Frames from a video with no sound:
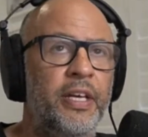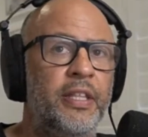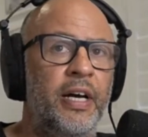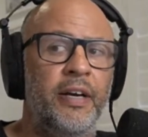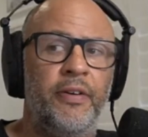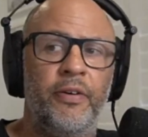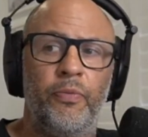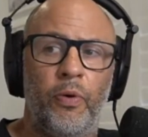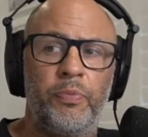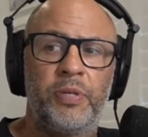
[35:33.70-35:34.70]
that
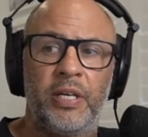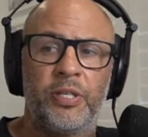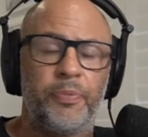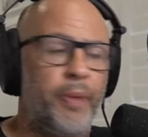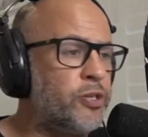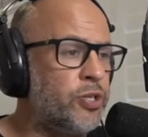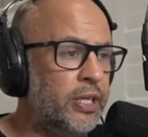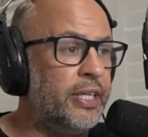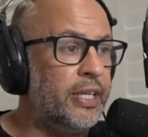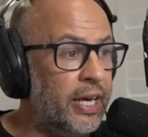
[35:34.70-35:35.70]
Rob's going to smash the
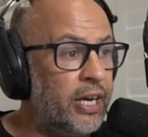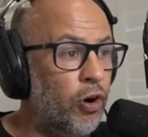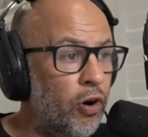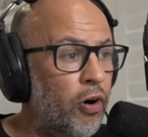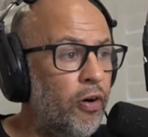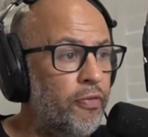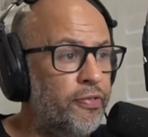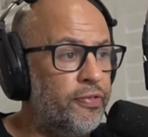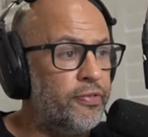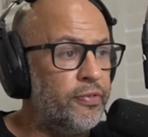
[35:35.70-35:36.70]
lead leg
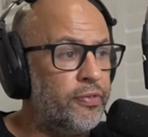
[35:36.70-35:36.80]
of